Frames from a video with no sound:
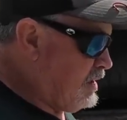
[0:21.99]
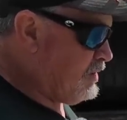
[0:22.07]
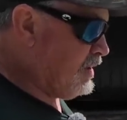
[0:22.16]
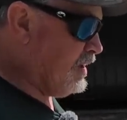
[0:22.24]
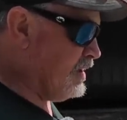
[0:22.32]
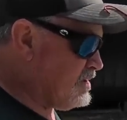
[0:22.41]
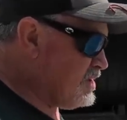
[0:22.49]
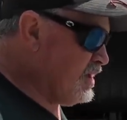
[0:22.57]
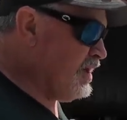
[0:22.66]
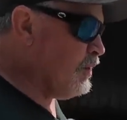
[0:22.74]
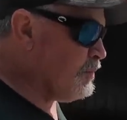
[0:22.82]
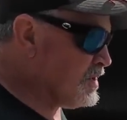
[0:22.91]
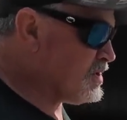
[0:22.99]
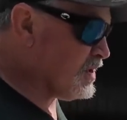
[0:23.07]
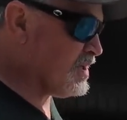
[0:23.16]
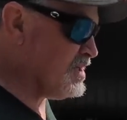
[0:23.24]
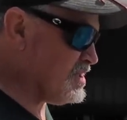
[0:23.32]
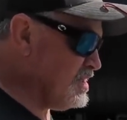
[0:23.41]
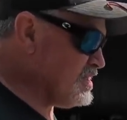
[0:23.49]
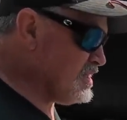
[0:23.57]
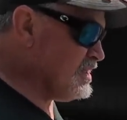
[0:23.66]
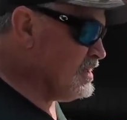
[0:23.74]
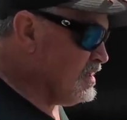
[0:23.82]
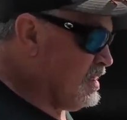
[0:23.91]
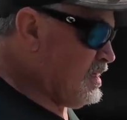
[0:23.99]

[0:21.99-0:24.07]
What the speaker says: to help with turkey season.